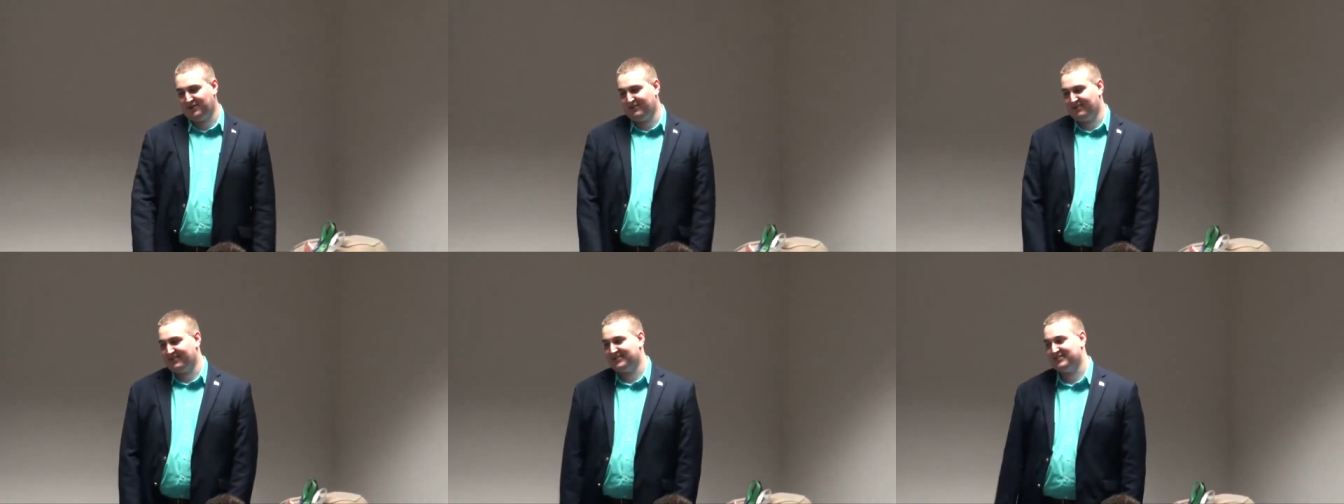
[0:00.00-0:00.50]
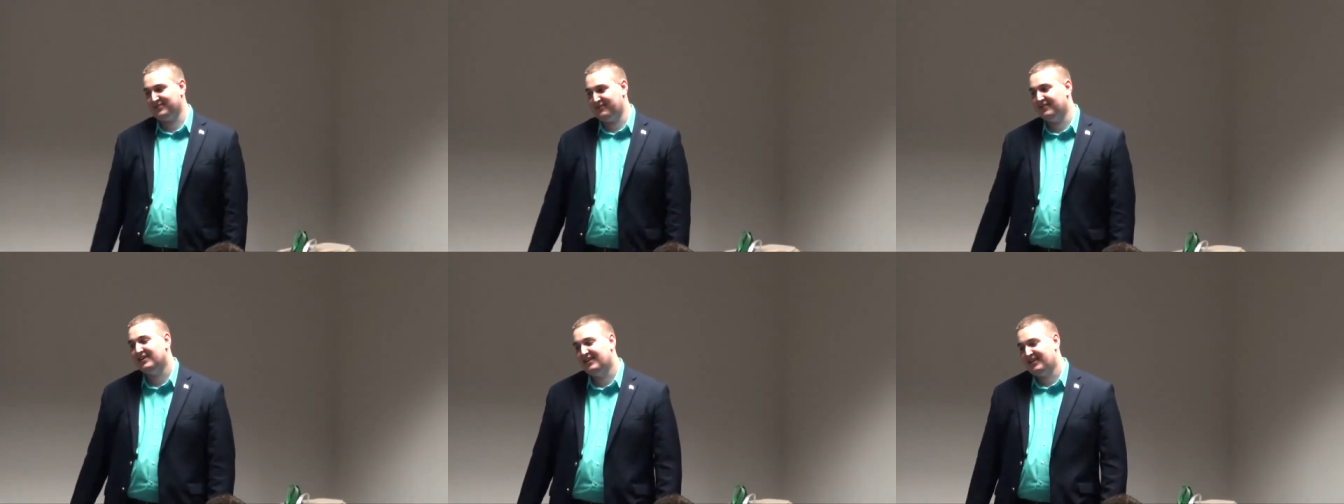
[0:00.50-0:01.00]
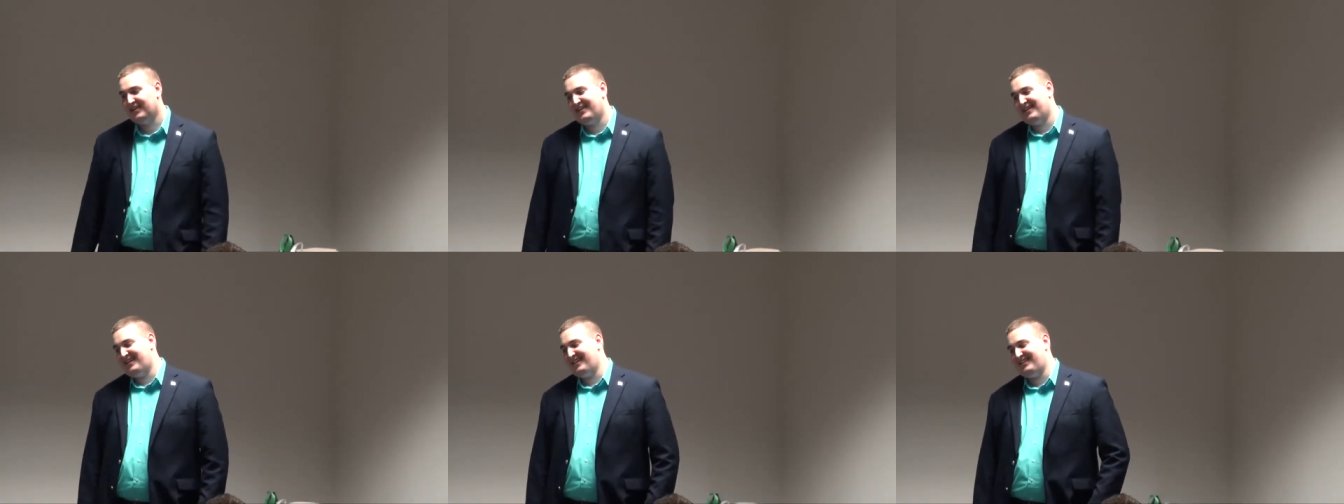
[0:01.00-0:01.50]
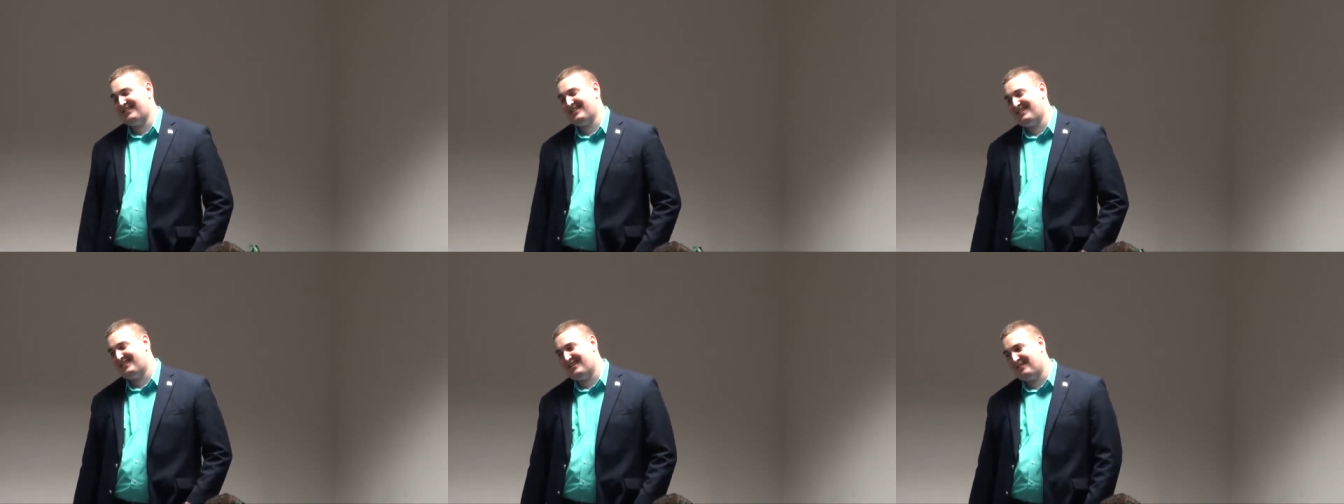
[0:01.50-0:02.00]
New York. So I
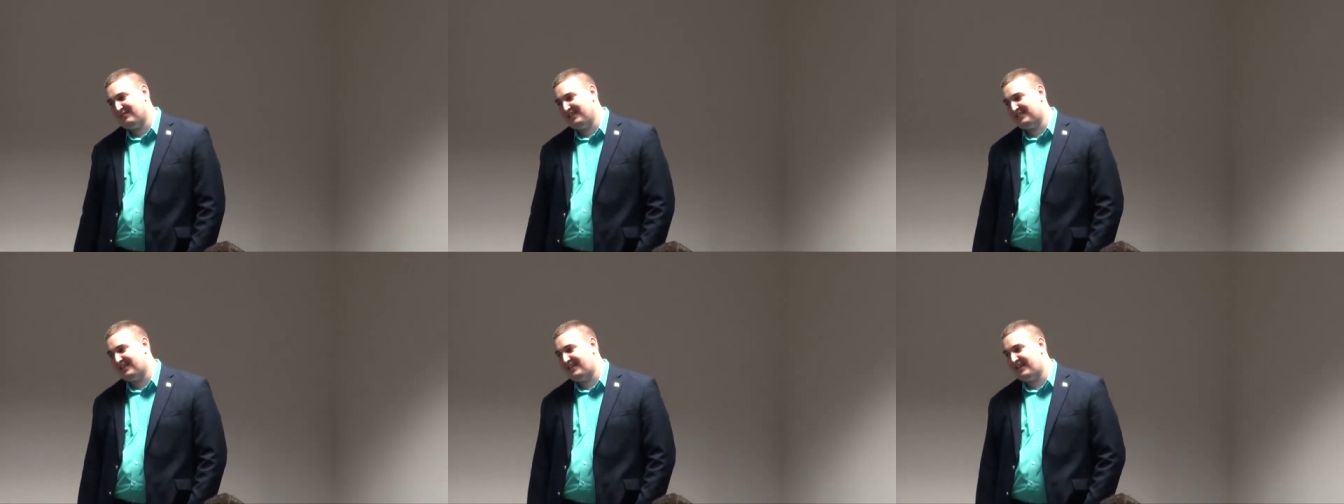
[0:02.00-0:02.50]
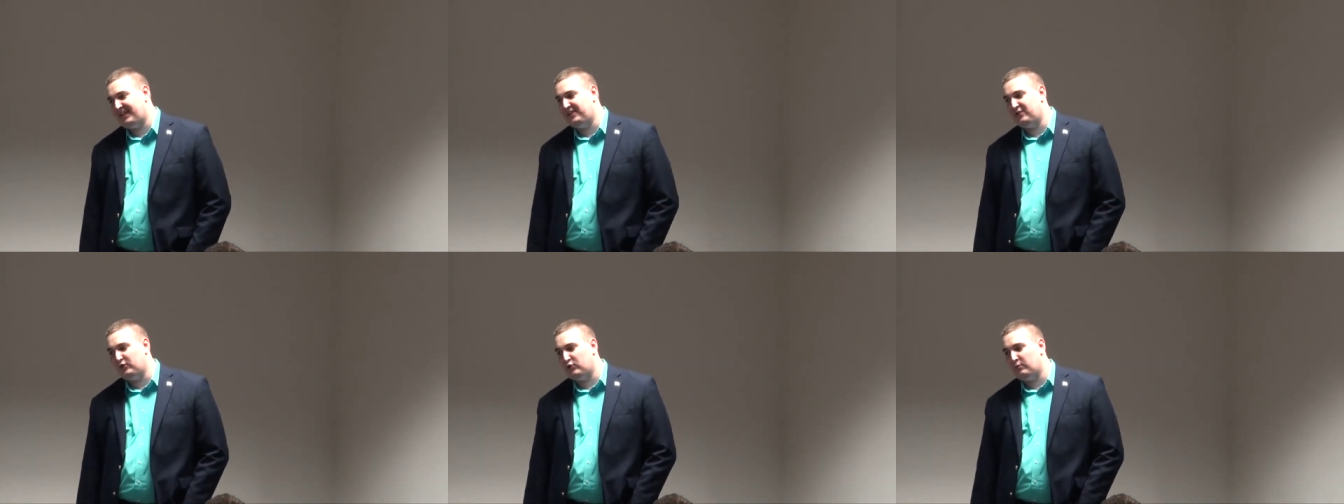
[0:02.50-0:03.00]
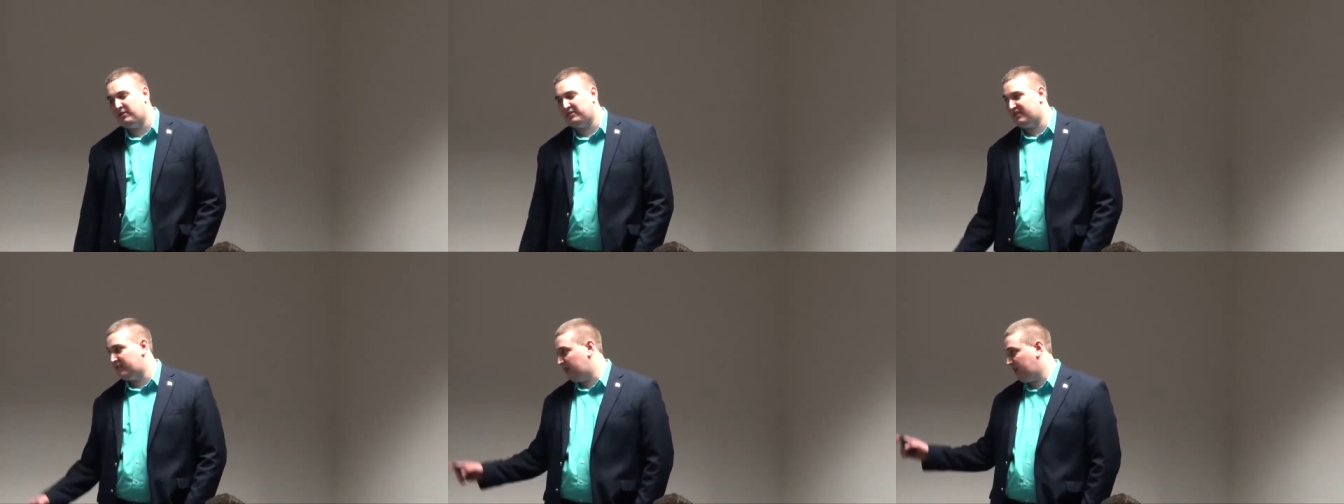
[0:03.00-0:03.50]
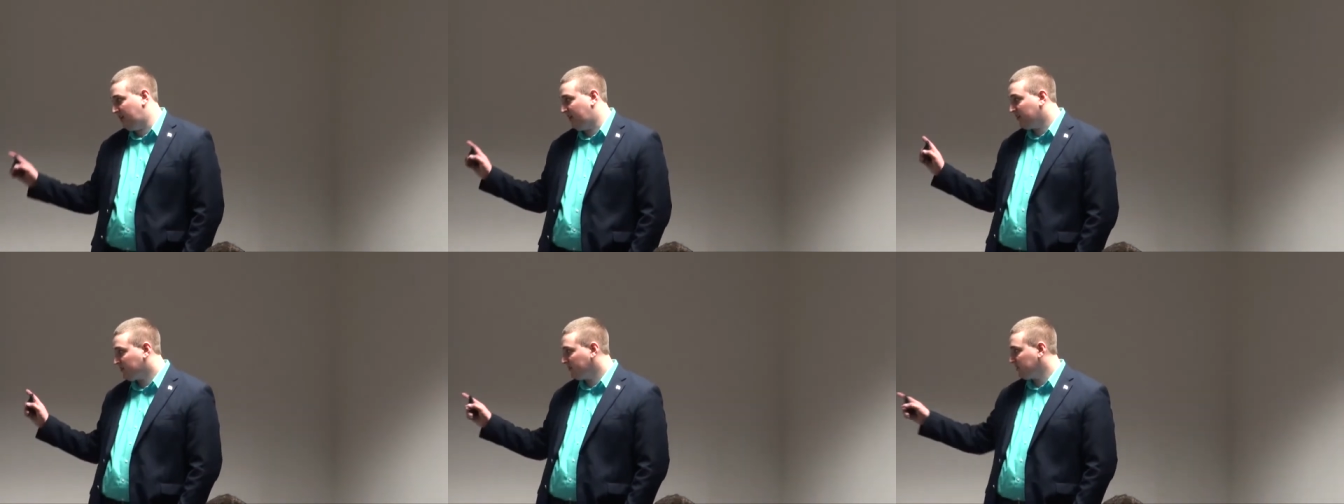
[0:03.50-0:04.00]
can't really say that I do, but the
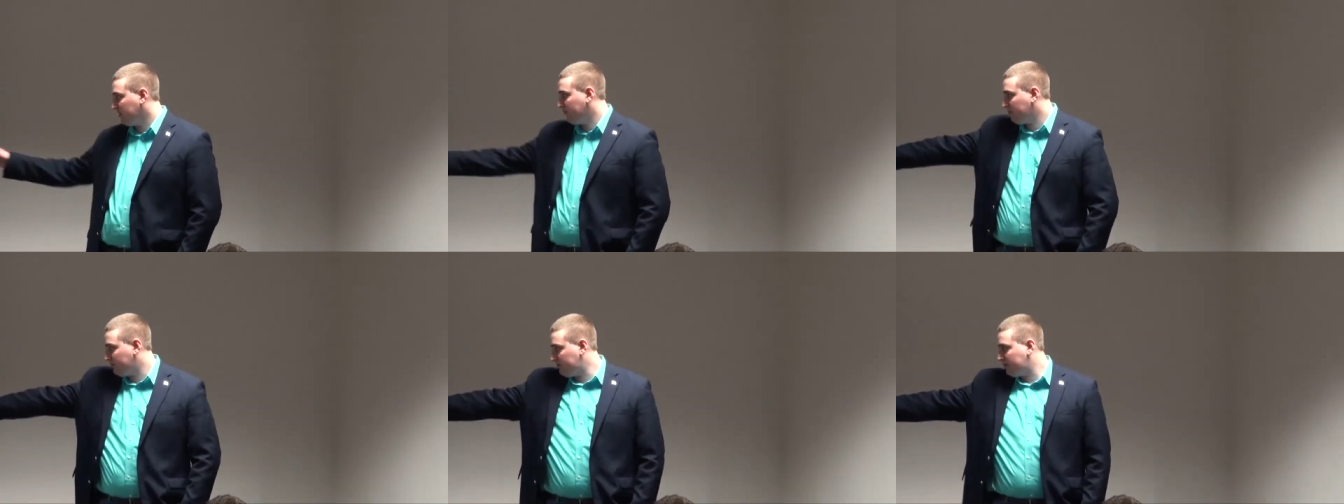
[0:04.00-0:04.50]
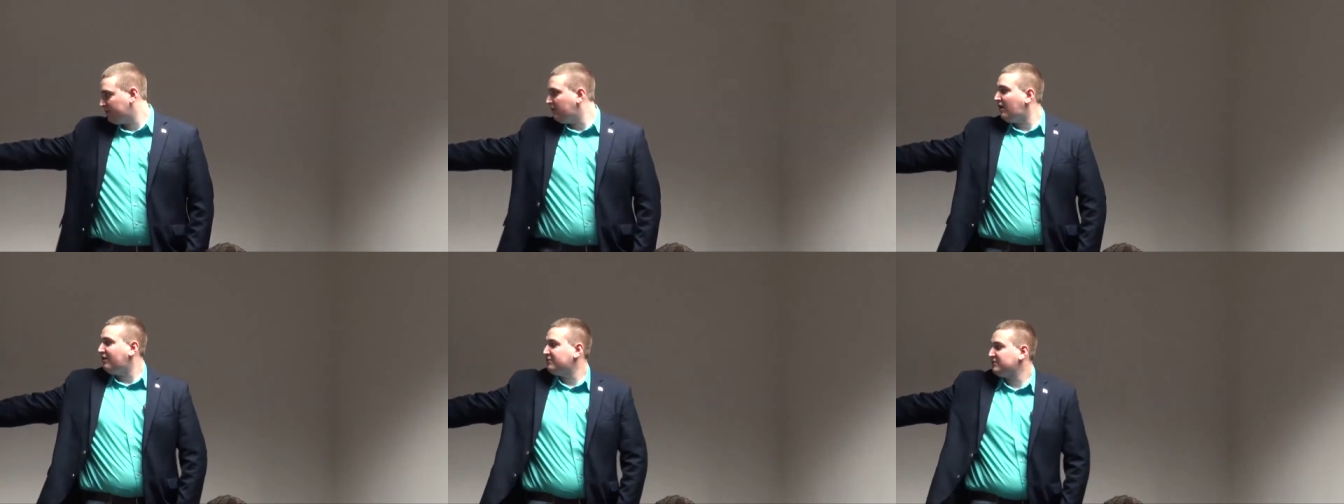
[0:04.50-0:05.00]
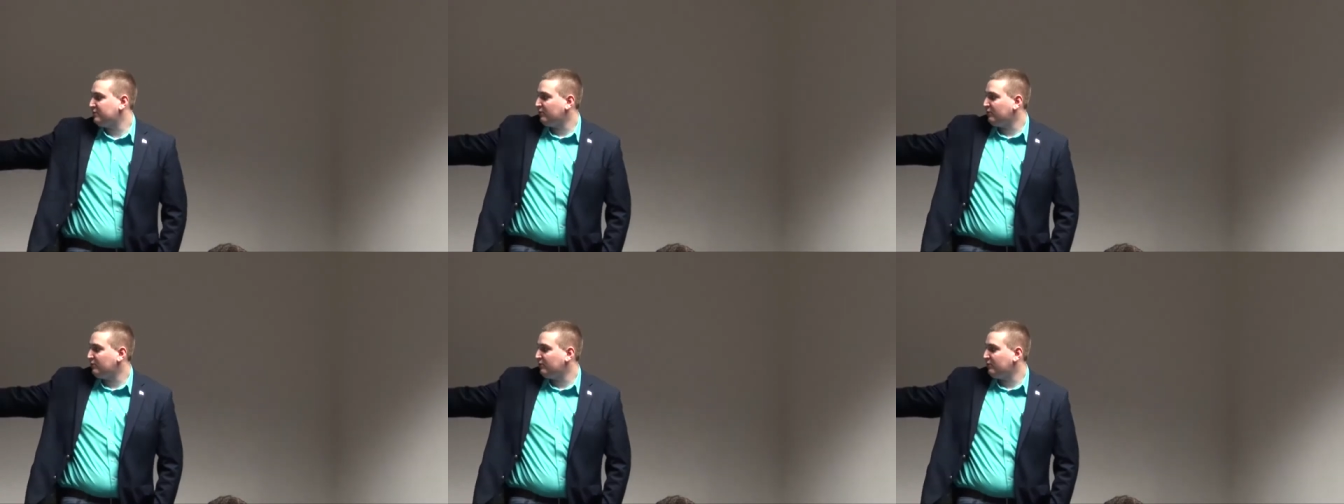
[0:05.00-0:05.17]
internship office